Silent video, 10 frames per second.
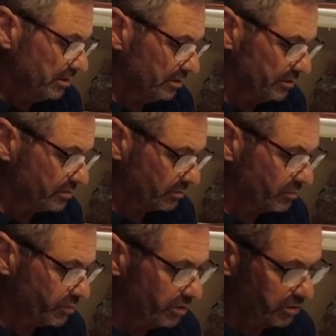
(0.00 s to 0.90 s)
It's
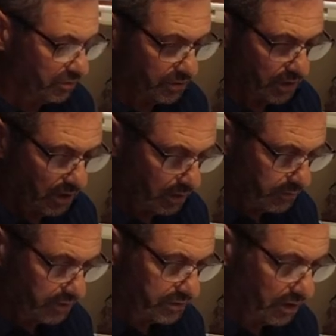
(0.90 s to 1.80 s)
pretty good now,
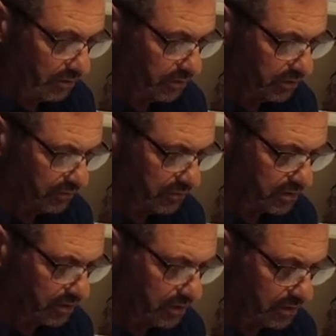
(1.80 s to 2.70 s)
but you can
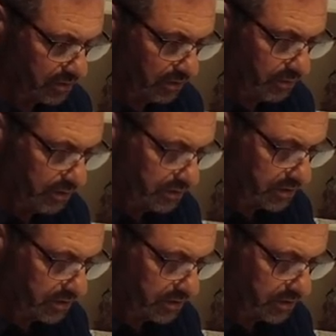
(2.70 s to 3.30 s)
see it's got a bit of